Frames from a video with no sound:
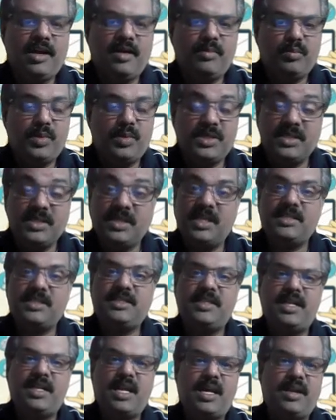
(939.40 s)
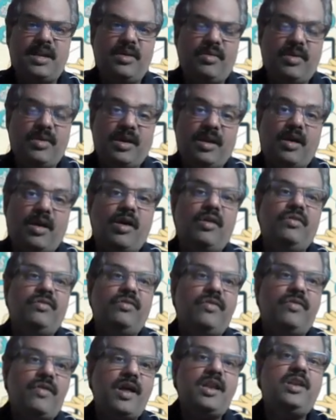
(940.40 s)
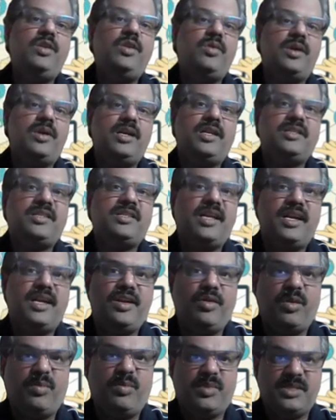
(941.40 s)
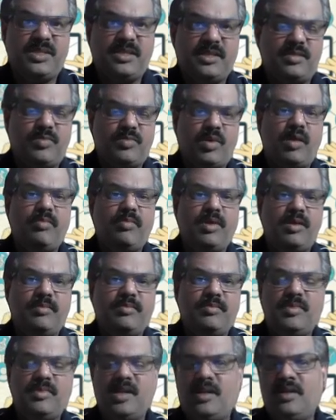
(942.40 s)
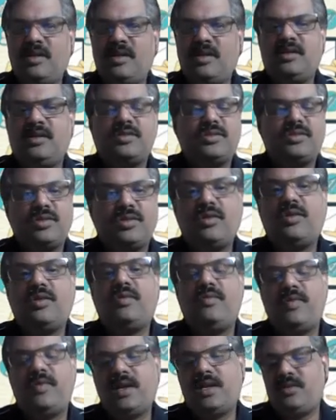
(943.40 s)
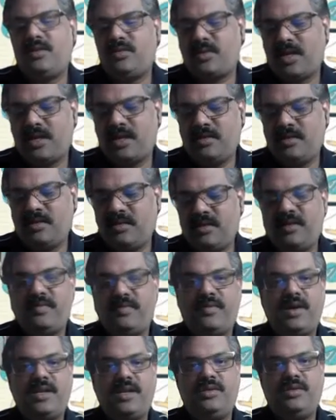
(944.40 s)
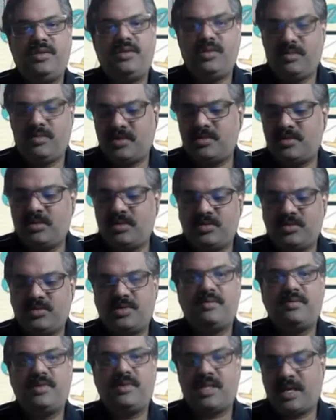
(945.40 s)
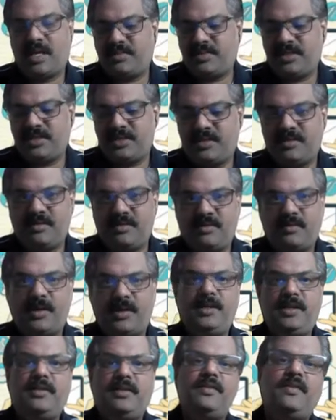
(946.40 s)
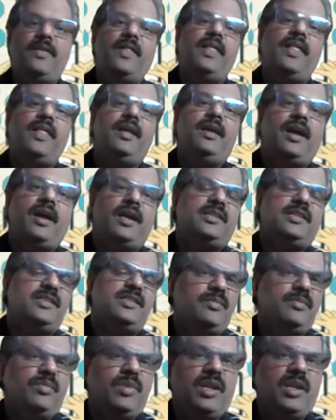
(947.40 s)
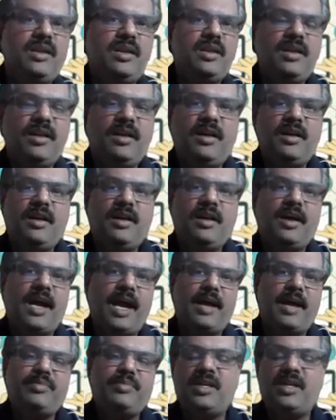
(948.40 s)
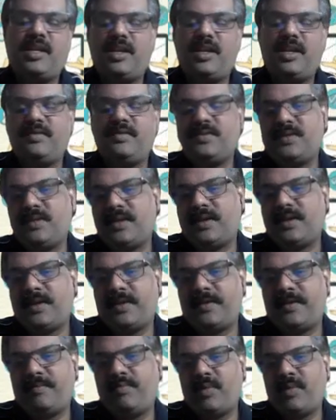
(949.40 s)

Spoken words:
business scenario and how well you understand your business problem. So well you can define your solution with AppSheet, right? And similarly, AppSheet gives a